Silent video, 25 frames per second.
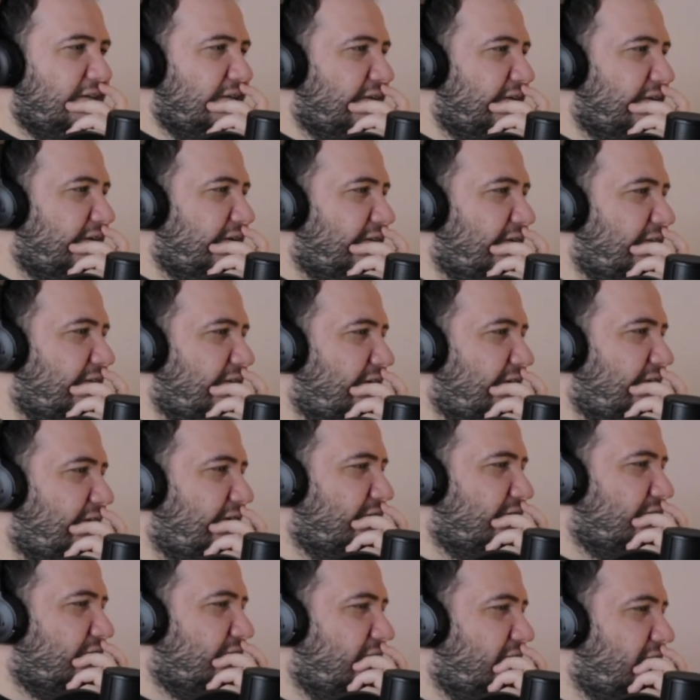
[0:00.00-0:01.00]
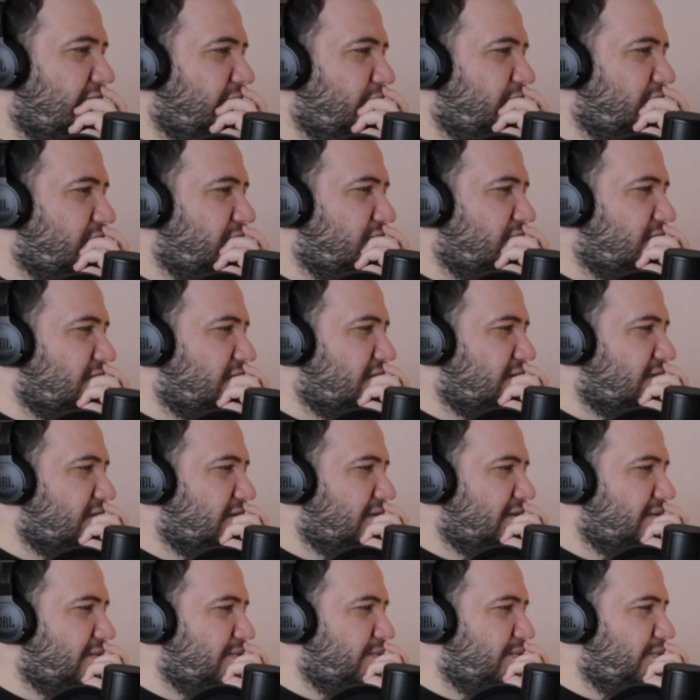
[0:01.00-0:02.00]
think the internet was
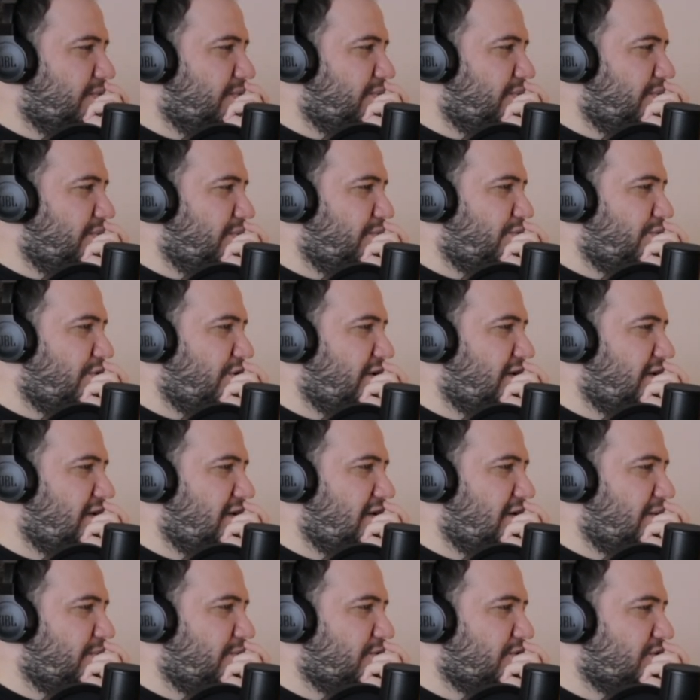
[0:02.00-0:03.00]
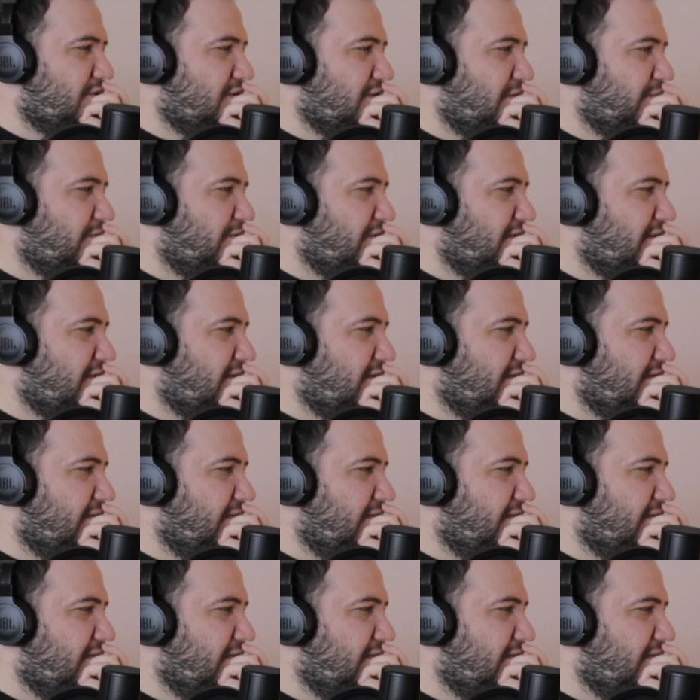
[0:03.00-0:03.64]
breaking up or something.